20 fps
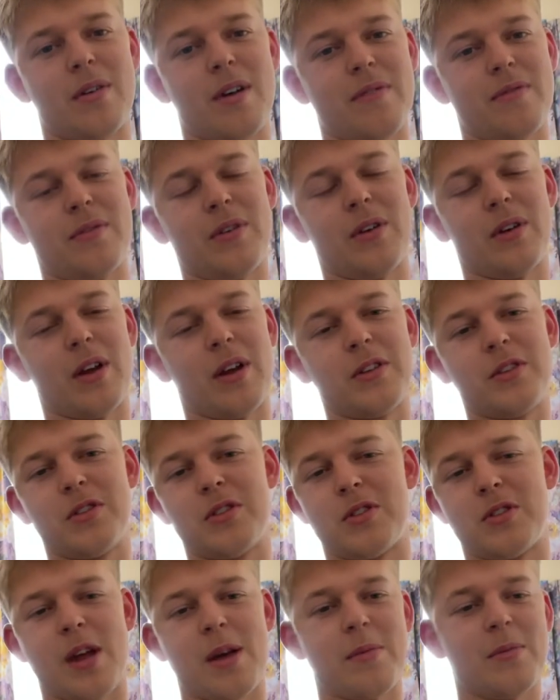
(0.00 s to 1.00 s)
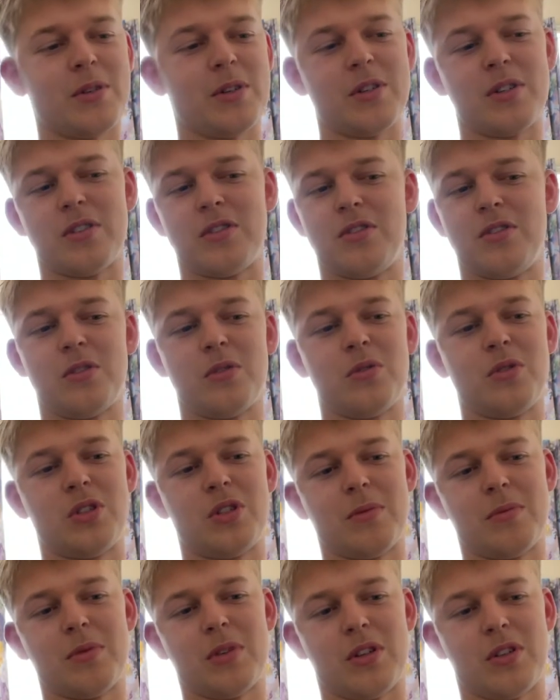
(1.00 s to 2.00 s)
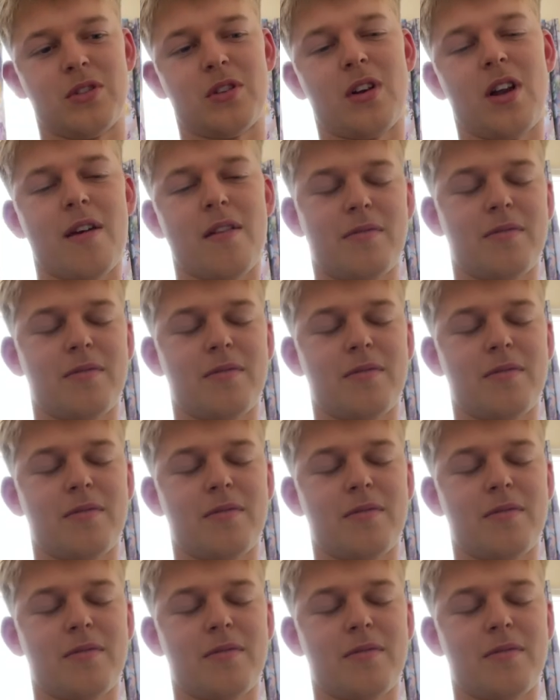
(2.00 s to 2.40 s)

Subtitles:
I feel like you're just able to just do shit because you're like,